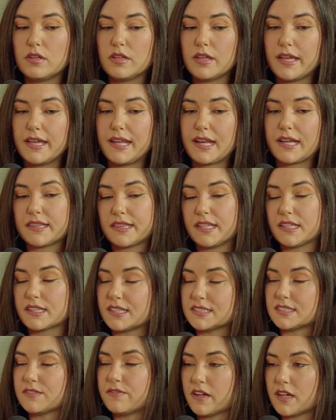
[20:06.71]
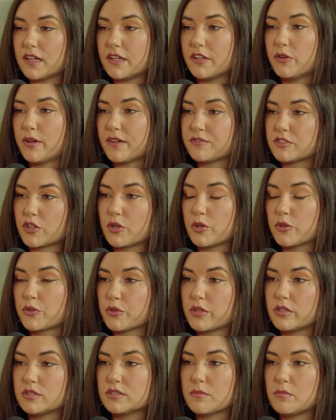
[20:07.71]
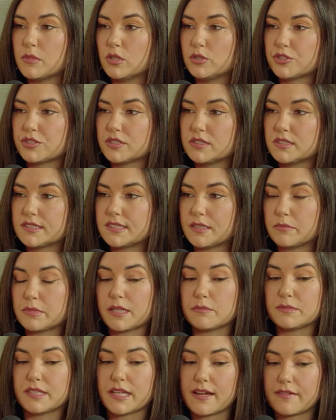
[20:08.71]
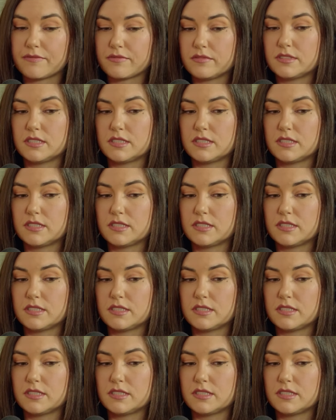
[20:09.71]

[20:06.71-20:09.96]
and i think that's fine you have to go through those emotions sometimes i have